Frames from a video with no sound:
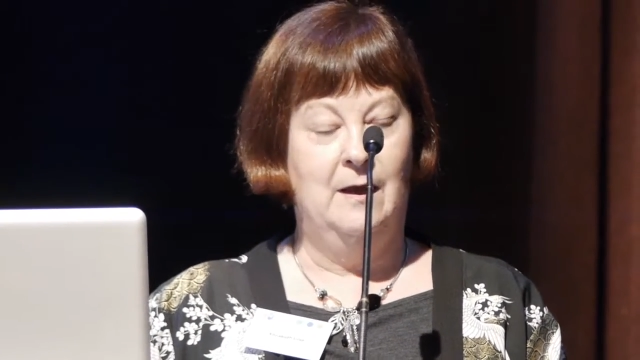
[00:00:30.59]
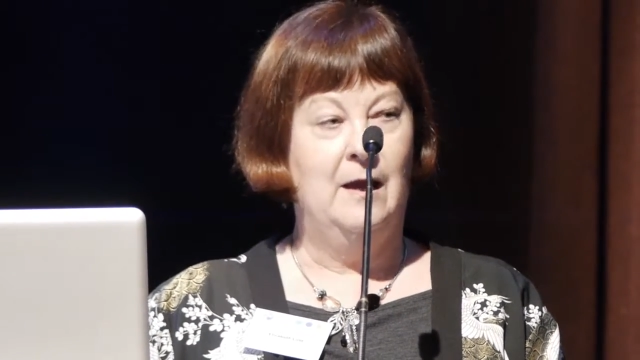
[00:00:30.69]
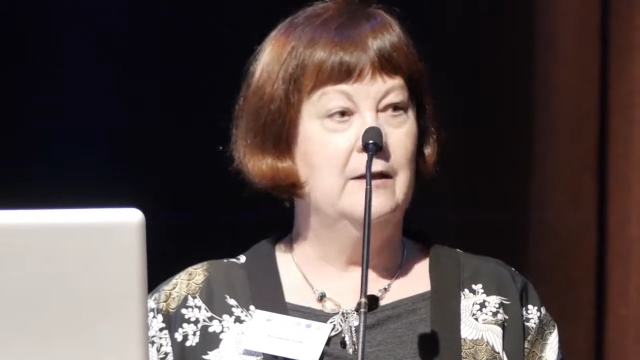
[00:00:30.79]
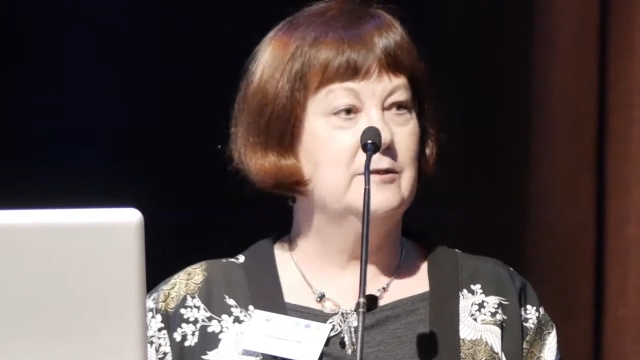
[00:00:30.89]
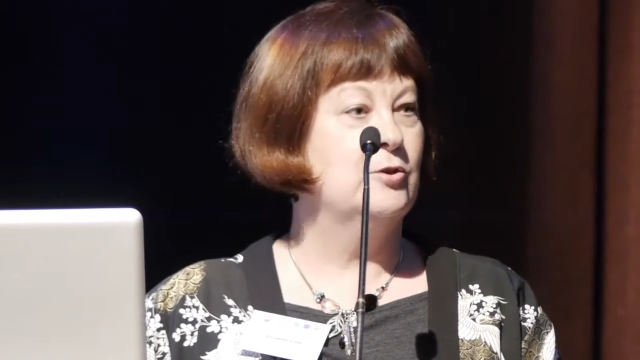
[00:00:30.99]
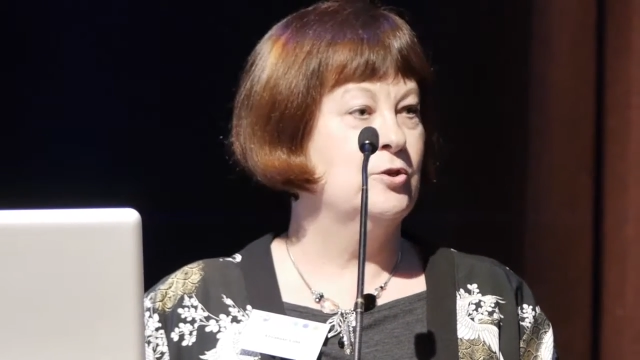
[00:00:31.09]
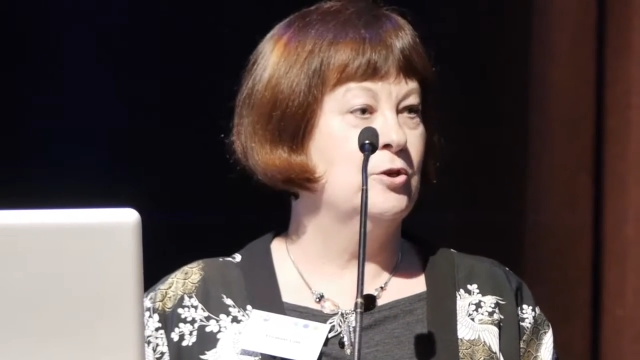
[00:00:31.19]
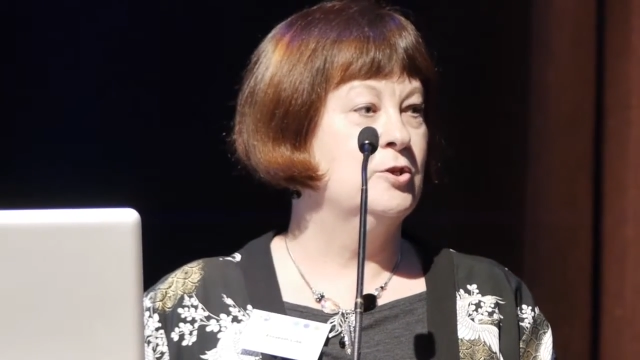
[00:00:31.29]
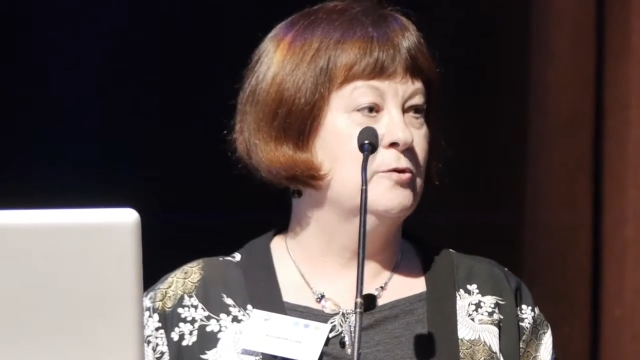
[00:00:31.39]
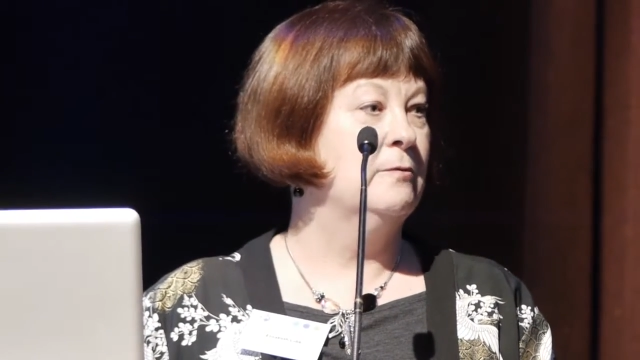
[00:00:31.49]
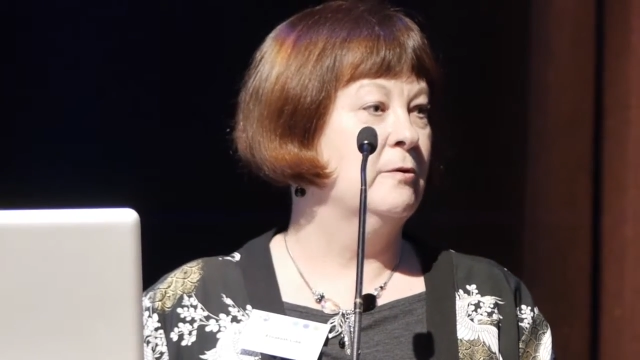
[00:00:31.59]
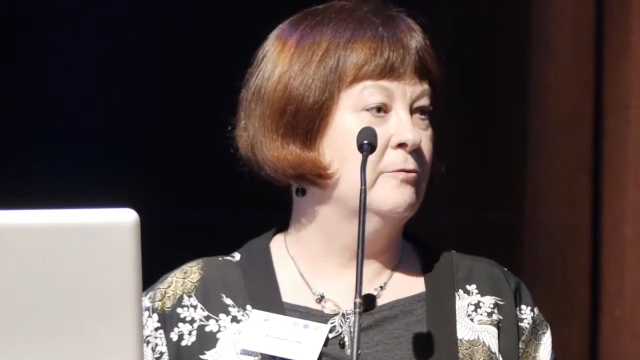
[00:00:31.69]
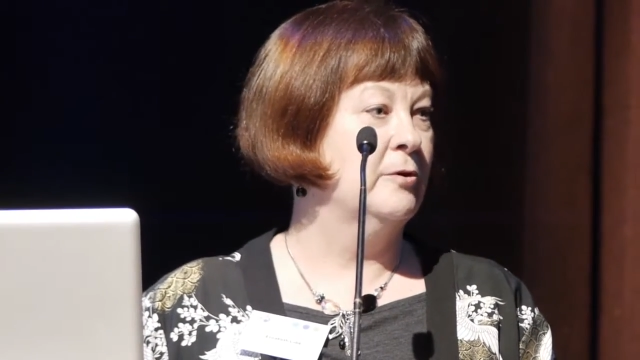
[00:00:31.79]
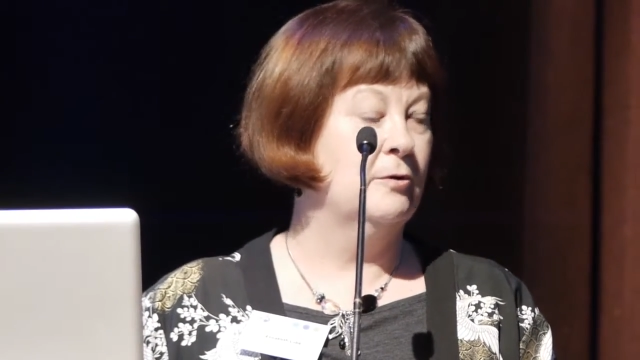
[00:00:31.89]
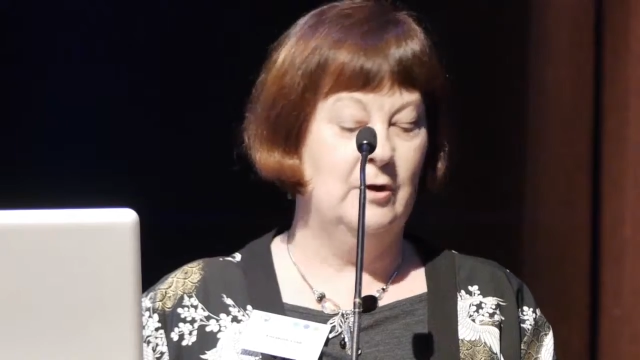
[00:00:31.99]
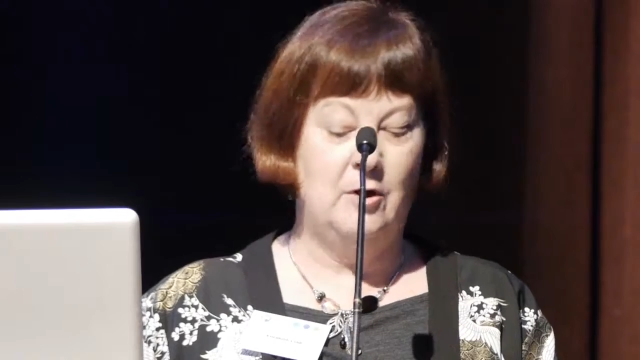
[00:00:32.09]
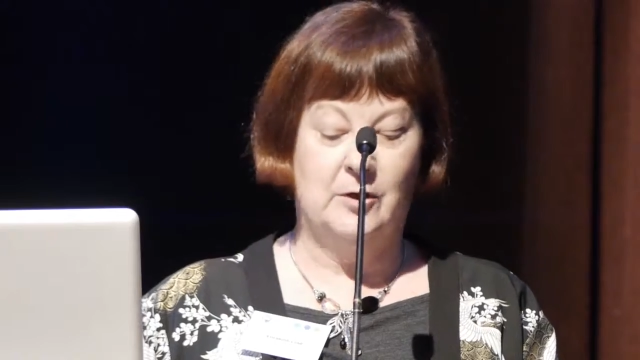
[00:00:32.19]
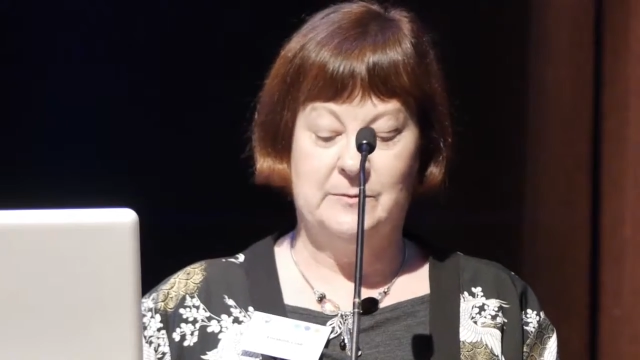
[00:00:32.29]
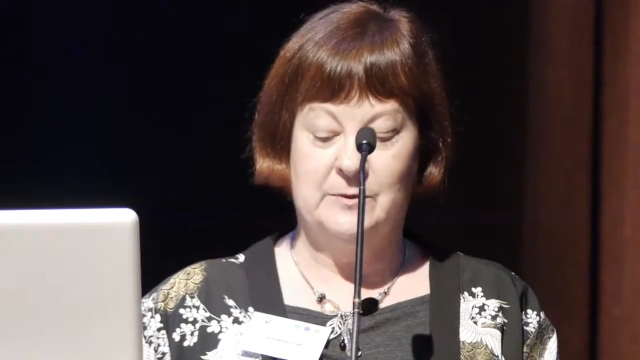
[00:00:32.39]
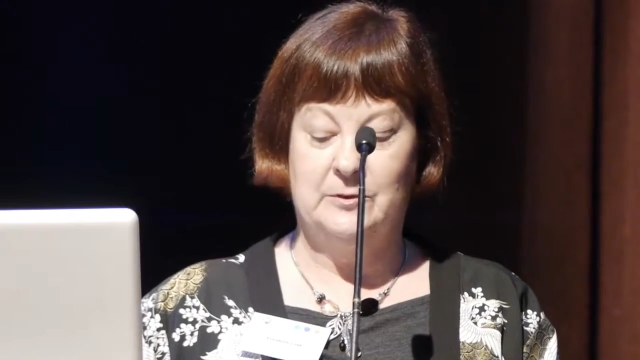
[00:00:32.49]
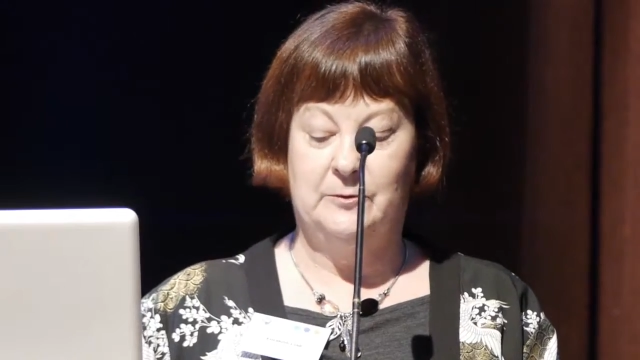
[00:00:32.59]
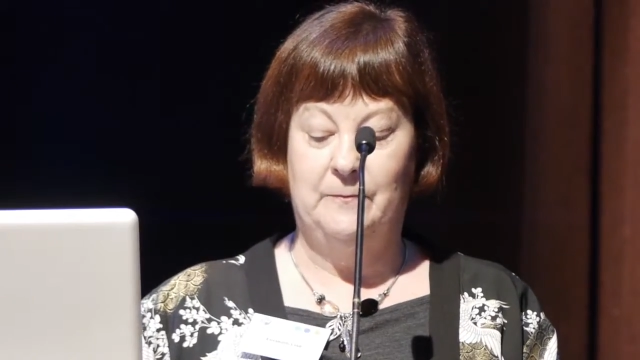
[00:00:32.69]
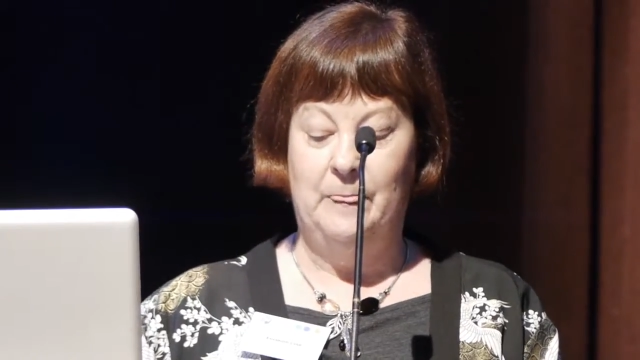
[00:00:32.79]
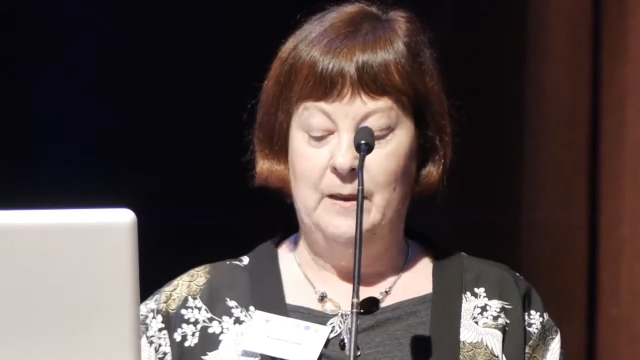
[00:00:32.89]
and is a tertiary referral hospital.